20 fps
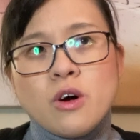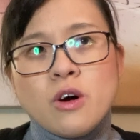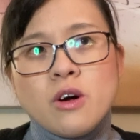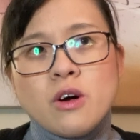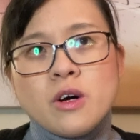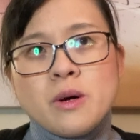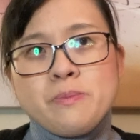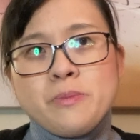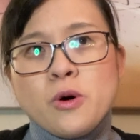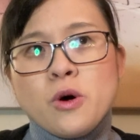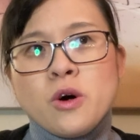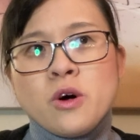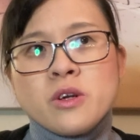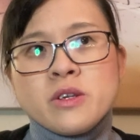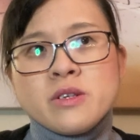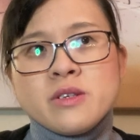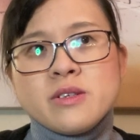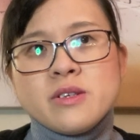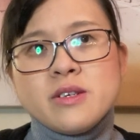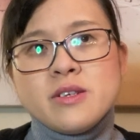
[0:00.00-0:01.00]

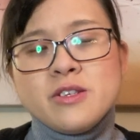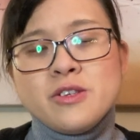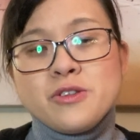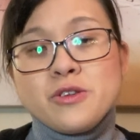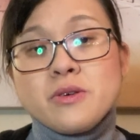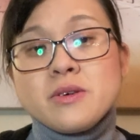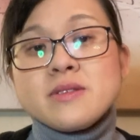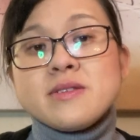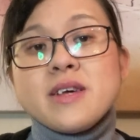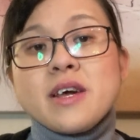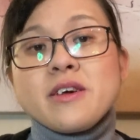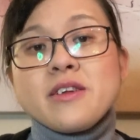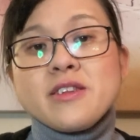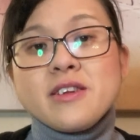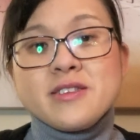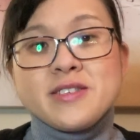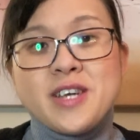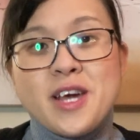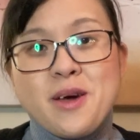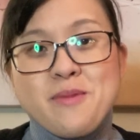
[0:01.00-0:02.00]
upon a second
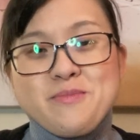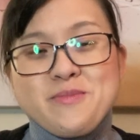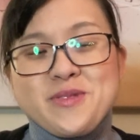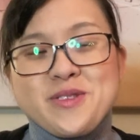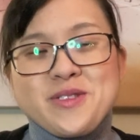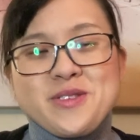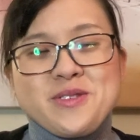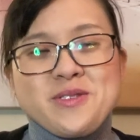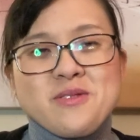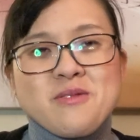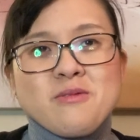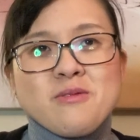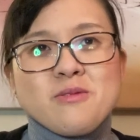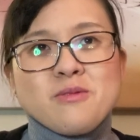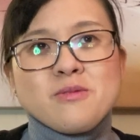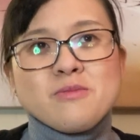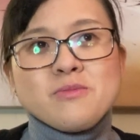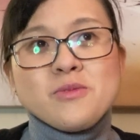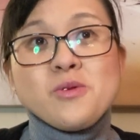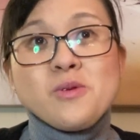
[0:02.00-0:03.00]
attempt
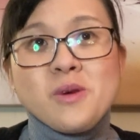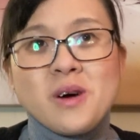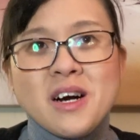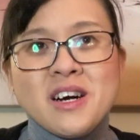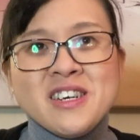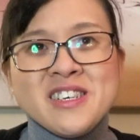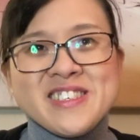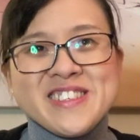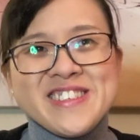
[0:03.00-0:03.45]
or more,